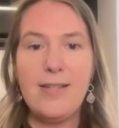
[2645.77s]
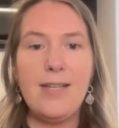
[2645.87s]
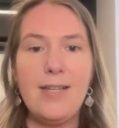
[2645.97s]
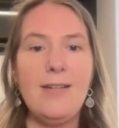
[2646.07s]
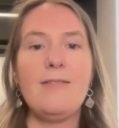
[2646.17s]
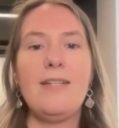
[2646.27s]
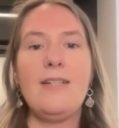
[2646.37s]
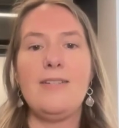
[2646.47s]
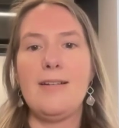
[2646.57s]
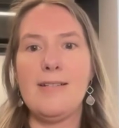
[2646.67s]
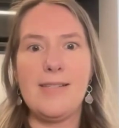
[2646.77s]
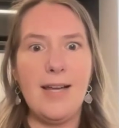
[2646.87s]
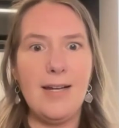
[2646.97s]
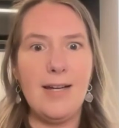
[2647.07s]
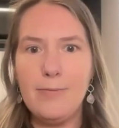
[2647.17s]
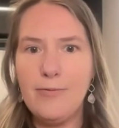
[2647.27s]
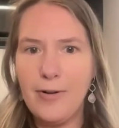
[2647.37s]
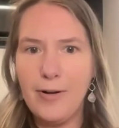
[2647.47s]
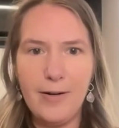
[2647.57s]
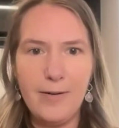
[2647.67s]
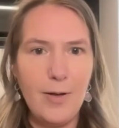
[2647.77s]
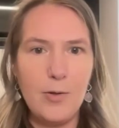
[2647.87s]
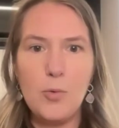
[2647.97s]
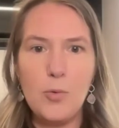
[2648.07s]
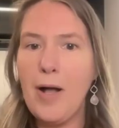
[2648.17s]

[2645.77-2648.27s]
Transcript: You don't need to sign up for a